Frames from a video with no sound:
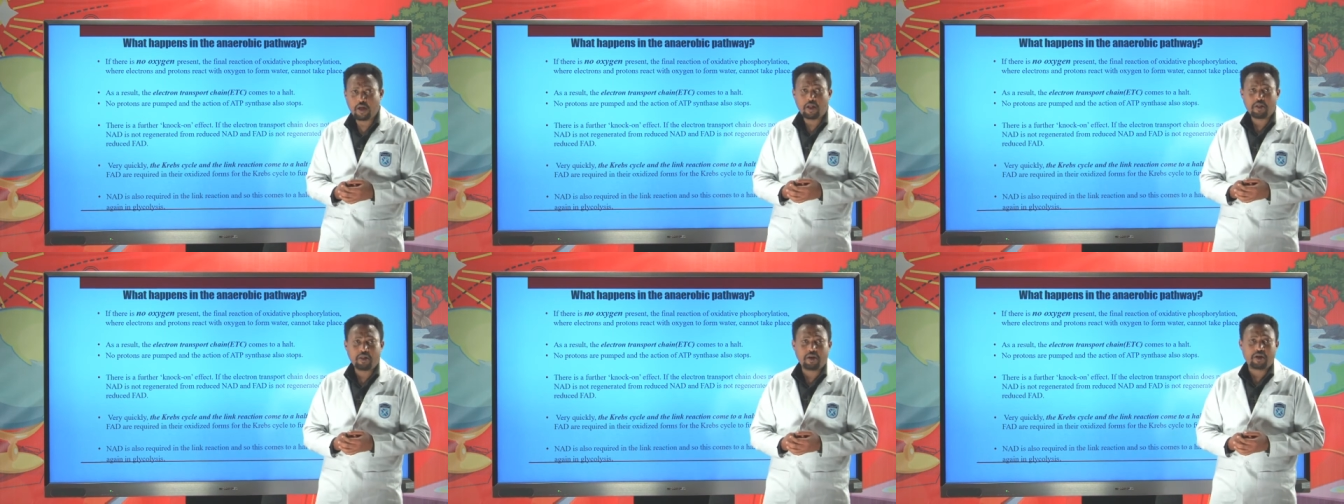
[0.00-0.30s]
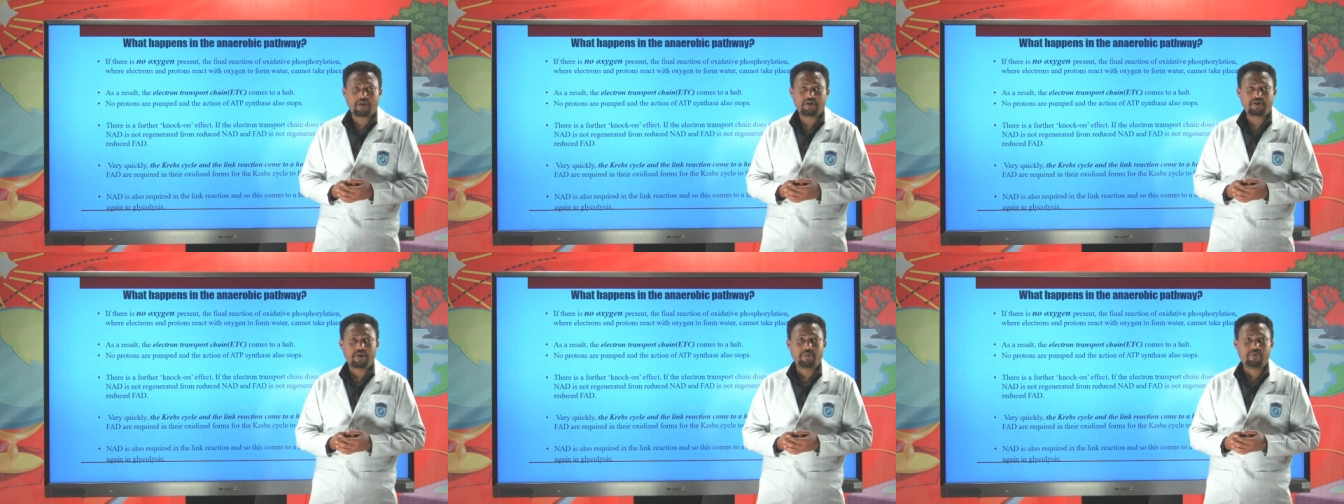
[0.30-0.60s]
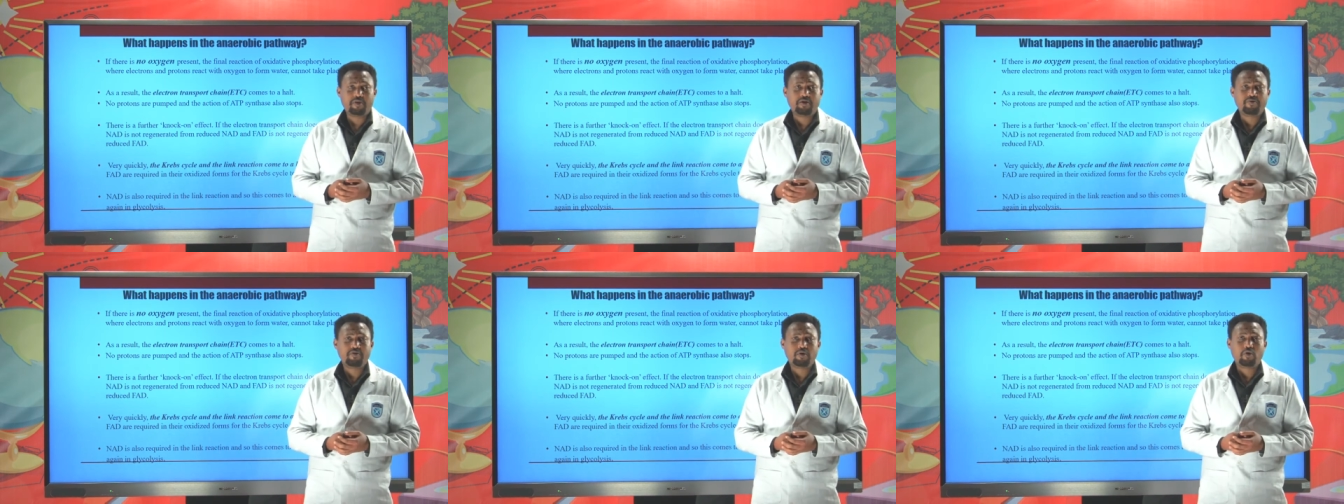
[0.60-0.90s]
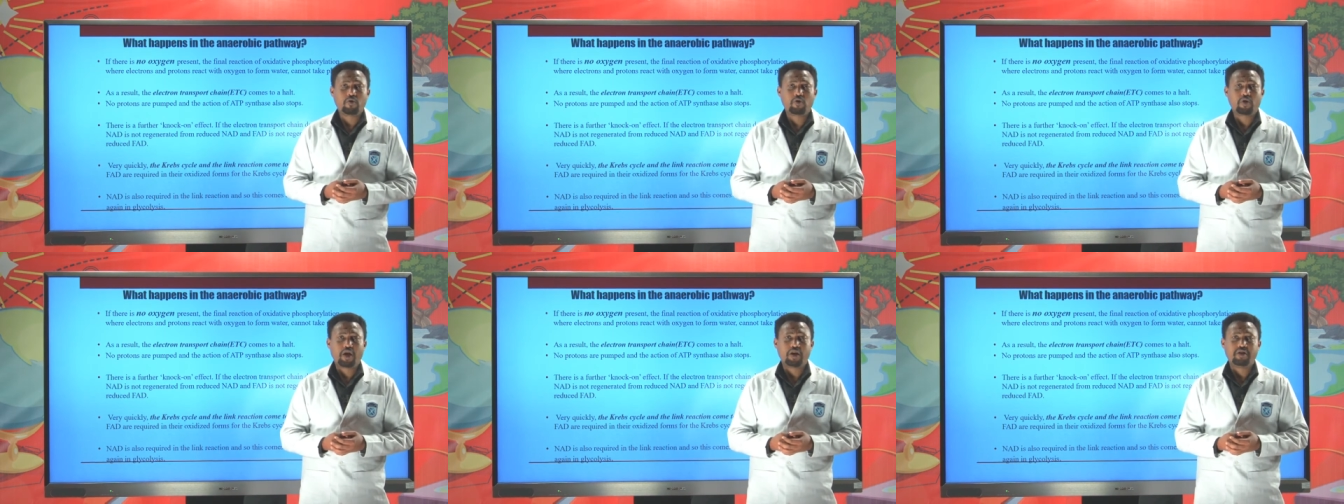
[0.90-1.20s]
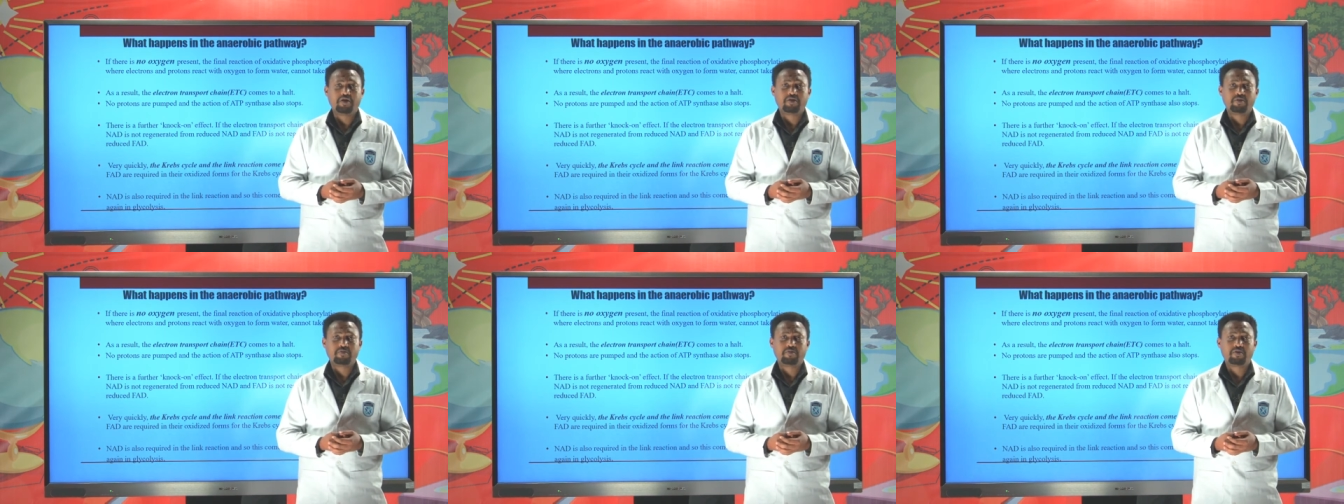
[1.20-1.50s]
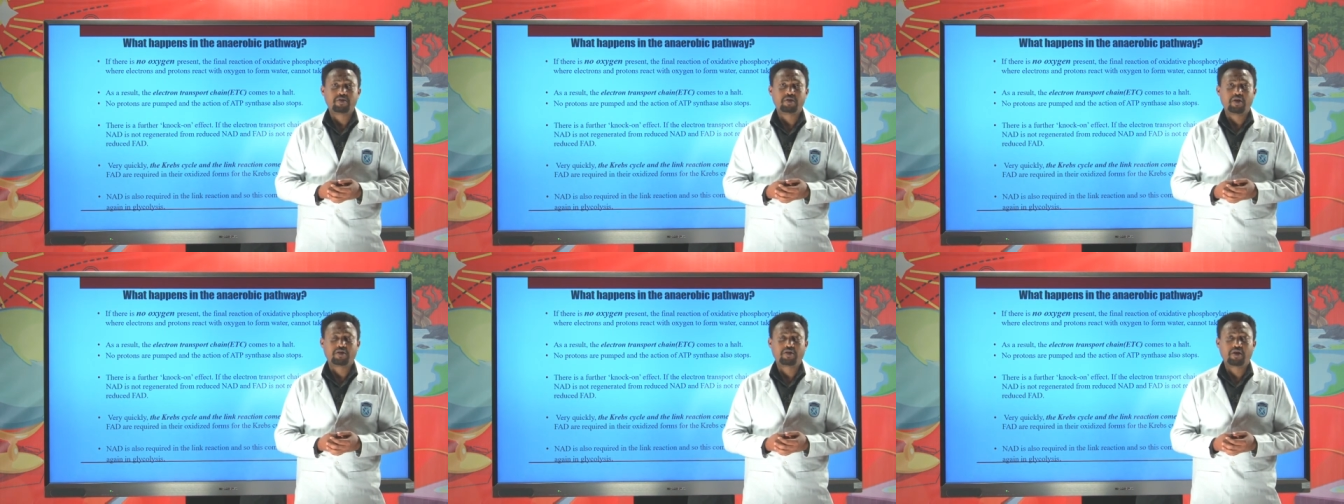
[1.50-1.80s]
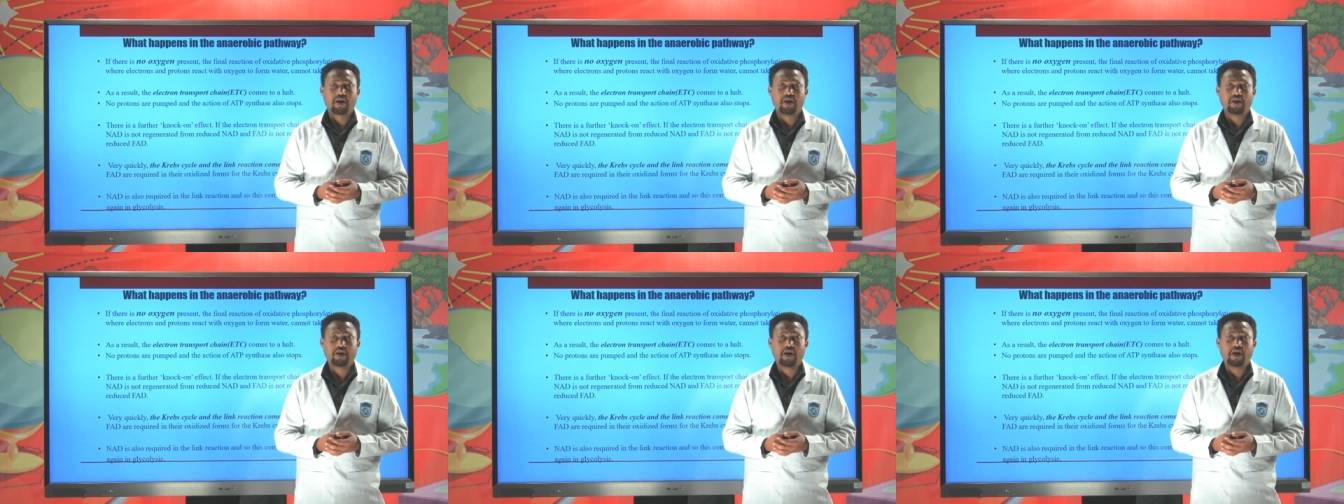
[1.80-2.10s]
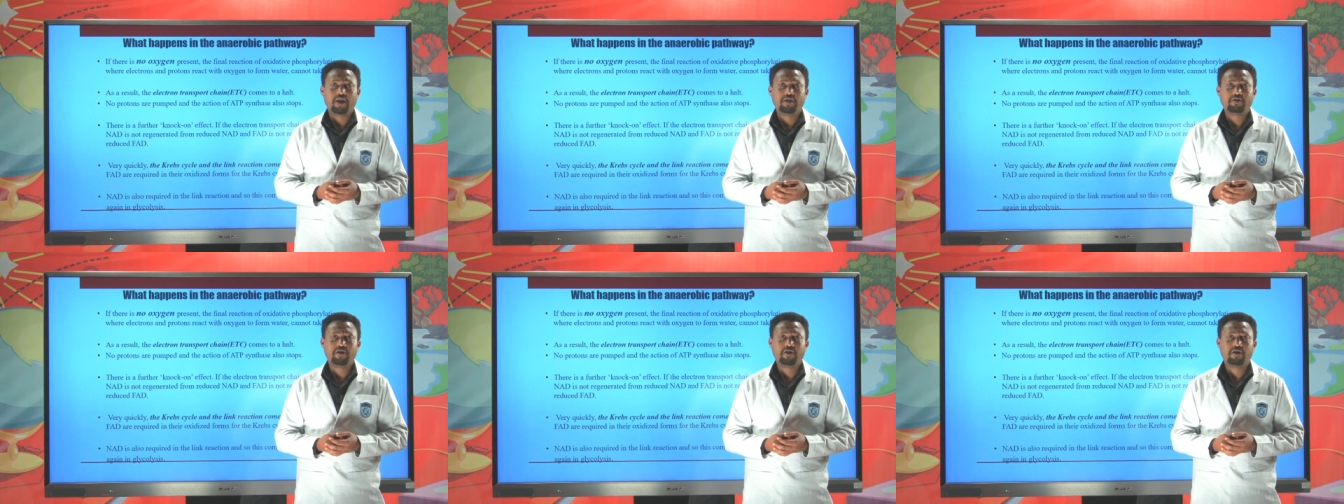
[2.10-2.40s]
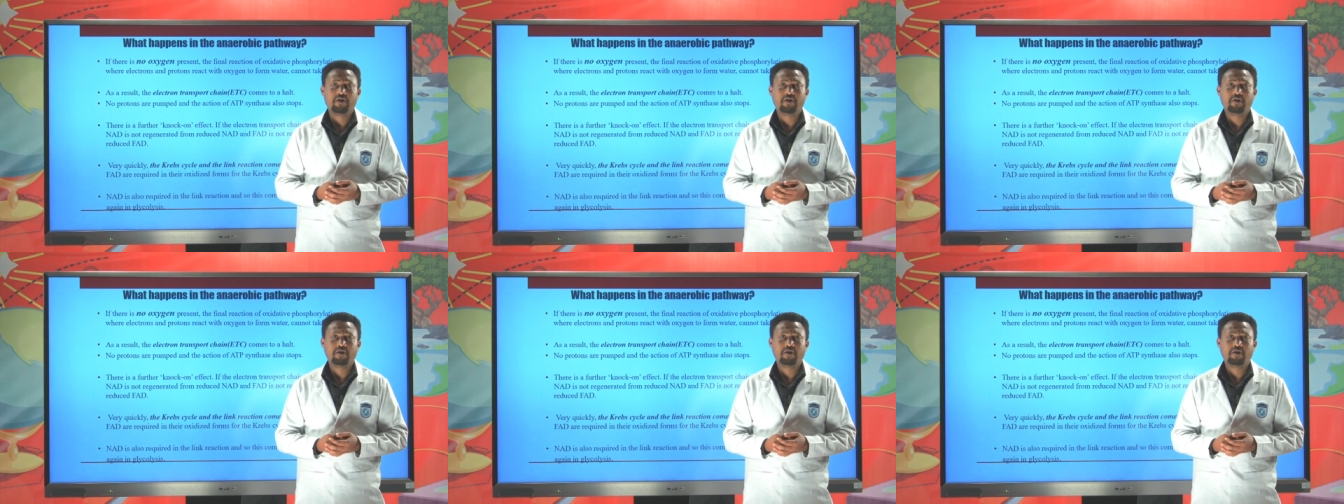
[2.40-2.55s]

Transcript: there are some living organisms that cannot